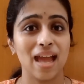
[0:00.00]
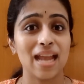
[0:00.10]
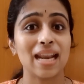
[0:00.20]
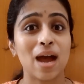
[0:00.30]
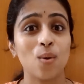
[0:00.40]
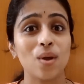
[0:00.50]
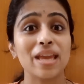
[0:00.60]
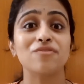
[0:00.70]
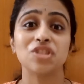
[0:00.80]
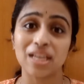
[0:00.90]
Now,
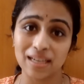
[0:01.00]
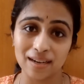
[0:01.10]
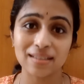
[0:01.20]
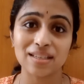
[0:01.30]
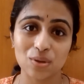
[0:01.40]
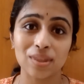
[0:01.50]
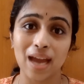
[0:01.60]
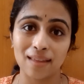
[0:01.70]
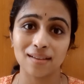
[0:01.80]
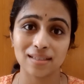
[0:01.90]
if she nurses on the
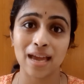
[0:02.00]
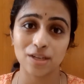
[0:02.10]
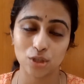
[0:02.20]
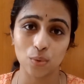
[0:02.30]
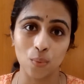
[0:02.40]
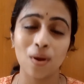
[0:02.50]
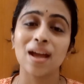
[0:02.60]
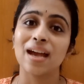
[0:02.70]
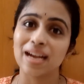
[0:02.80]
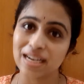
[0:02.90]
other side too,
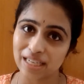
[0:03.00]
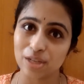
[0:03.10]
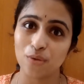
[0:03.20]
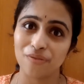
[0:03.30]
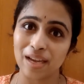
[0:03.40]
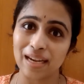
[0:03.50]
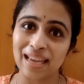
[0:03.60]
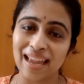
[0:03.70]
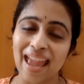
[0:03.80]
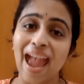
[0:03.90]
continue
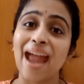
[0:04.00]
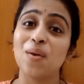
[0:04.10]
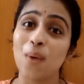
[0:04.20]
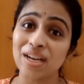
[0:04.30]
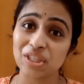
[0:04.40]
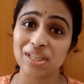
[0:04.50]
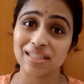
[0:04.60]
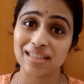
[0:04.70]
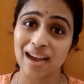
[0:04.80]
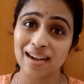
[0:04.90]
feeding and once
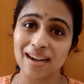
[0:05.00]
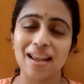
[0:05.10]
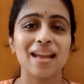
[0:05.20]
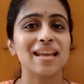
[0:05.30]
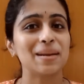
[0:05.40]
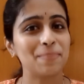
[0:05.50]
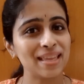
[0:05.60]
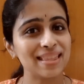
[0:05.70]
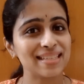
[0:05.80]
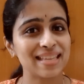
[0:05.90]
she's done,
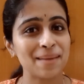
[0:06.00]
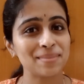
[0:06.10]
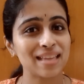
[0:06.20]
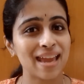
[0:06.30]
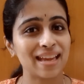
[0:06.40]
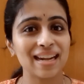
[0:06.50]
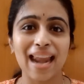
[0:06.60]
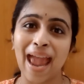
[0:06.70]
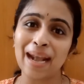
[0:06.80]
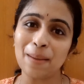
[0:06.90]
repeat the same cycle
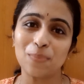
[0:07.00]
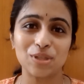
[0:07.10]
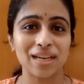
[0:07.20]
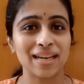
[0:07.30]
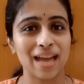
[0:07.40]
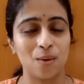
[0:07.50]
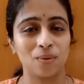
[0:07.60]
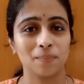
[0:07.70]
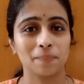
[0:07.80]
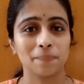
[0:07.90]
and put her down.